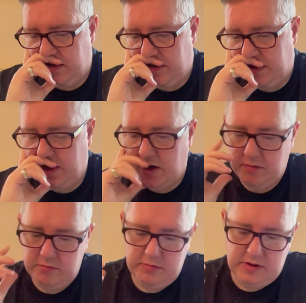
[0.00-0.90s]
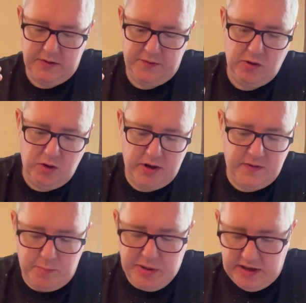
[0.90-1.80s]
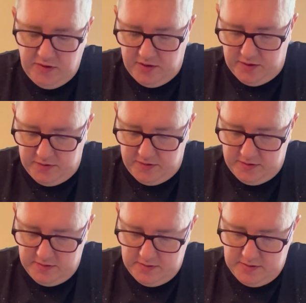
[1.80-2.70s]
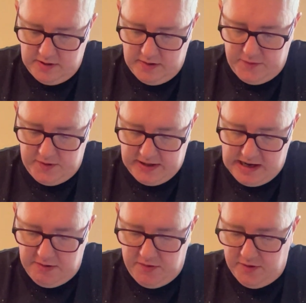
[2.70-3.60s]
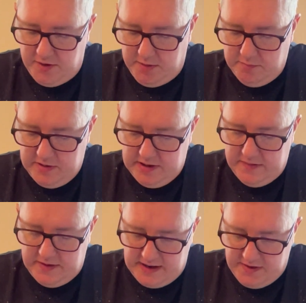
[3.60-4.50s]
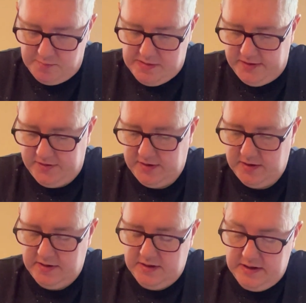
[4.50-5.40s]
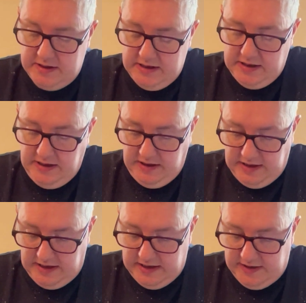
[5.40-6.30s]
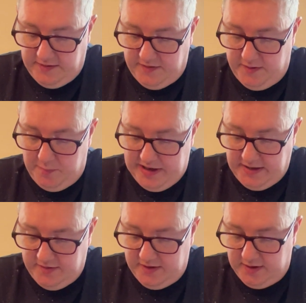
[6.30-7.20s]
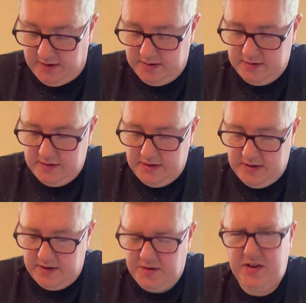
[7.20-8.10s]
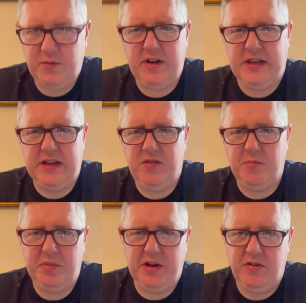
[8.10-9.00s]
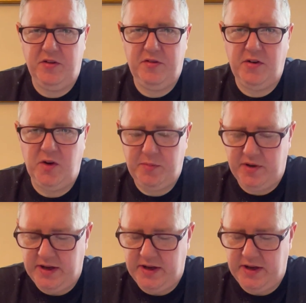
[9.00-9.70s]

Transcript: You know, if you look at the pictures of the daguerreotype, the death mask, and the painting, and I'll see if I can get some pictures thrown up on